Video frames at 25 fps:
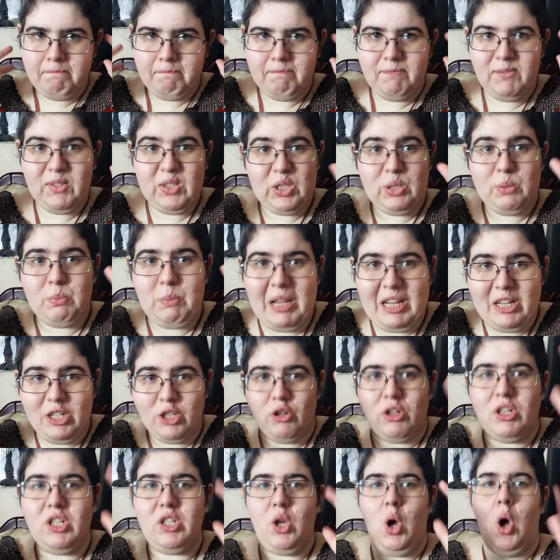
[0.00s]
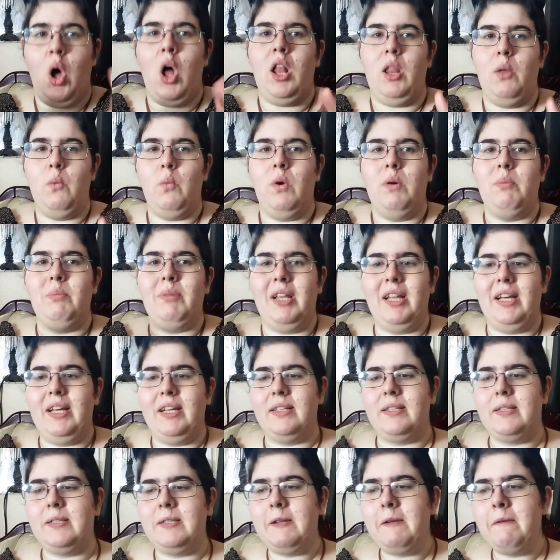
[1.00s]
just make sure it's all in one
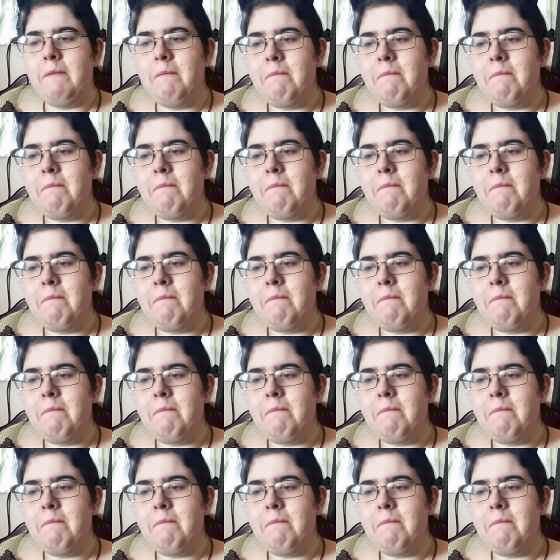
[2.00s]
place.